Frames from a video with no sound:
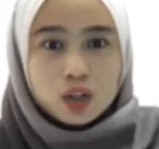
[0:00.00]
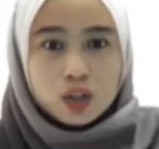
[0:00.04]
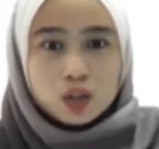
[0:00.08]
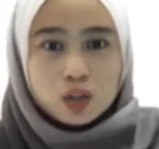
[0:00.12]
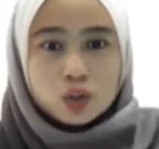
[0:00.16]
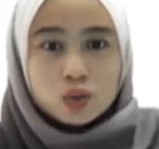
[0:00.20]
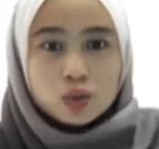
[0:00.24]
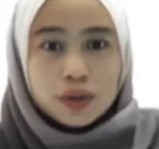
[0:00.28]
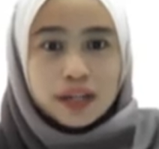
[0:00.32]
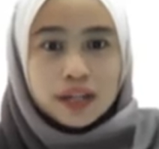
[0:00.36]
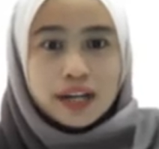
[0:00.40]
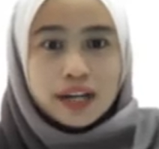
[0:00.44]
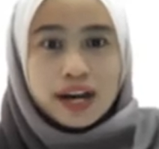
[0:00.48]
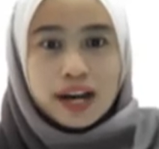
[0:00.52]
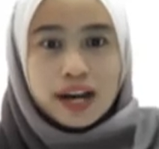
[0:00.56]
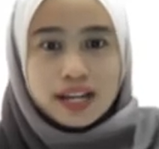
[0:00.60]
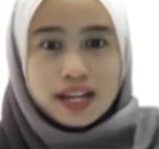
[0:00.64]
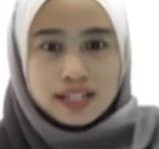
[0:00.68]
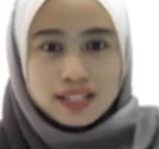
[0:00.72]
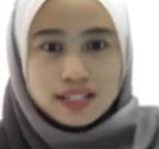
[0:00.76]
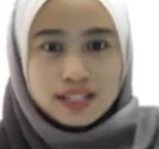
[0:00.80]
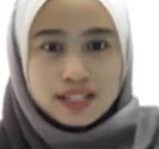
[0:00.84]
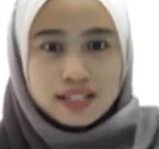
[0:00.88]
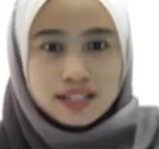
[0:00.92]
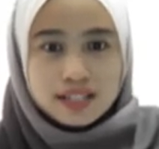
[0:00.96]
to
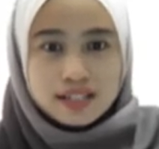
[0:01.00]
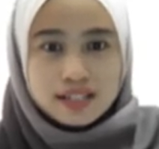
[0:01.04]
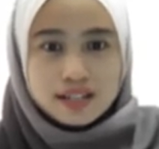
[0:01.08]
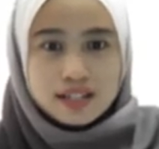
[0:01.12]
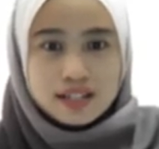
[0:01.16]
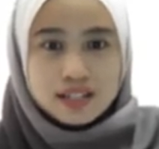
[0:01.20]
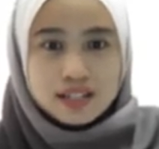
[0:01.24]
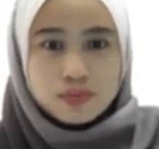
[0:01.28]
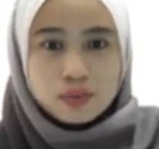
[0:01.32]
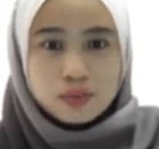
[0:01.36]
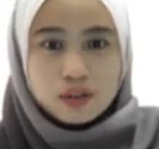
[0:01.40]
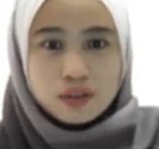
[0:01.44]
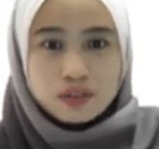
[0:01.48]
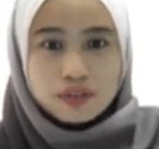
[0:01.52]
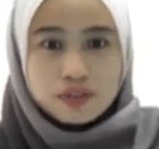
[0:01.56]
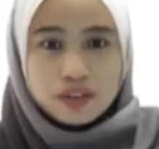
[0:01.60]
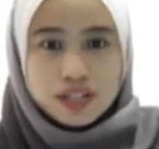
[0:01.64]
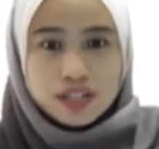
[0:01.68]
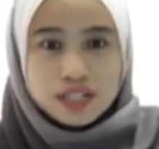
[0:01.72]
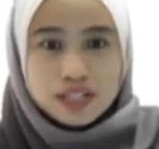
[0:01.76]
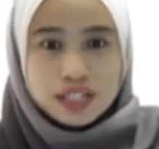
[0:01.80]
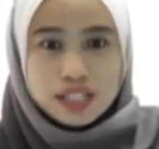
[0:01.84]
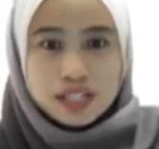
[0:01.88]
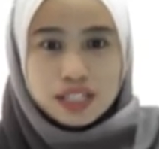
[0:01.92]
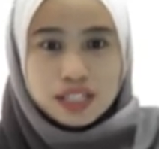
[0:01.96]
enhance the transport
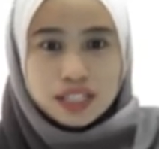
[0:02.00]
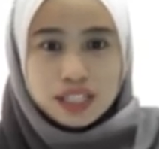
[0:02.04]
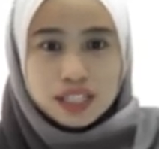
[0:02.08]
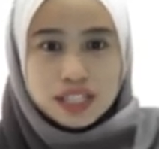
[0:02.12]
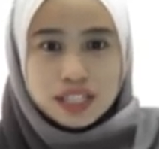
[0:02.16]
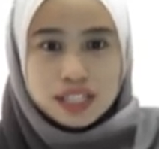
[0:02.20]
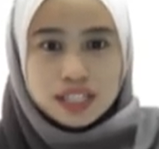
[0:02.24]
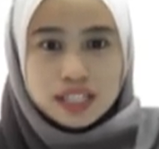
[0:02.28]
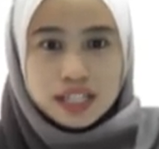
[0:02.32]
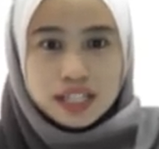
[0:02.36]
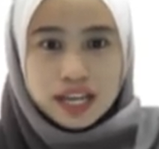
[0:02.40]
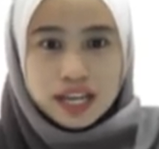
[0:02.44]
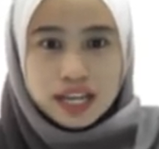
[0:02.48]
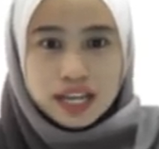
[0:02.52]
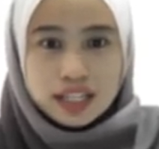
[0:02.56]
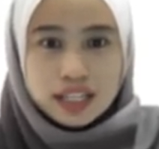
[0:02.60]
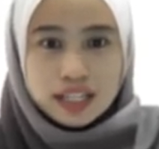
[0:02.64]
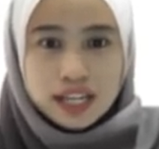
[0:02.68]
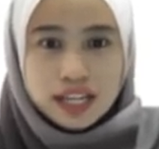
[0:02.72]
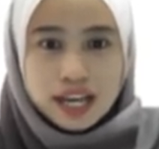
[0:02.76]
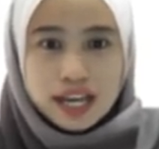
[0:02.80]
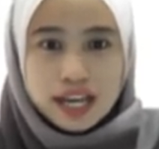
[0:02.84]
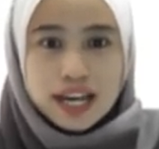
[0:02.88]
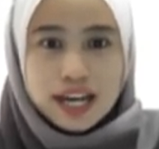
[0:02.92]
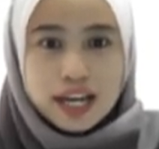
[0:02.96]
facilities at the
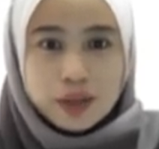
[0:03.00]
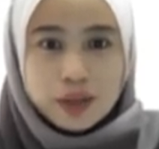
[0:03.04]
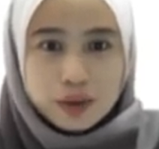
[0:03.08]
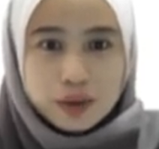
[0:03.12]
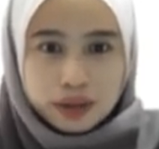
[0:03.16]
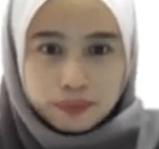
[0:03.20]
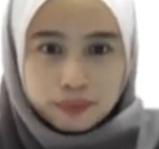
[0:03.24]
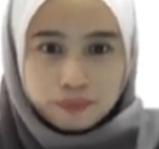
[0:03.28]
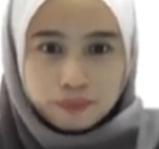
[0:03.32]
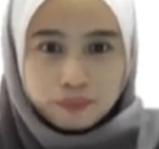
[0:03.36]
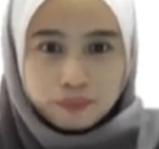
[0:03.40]
IIUM.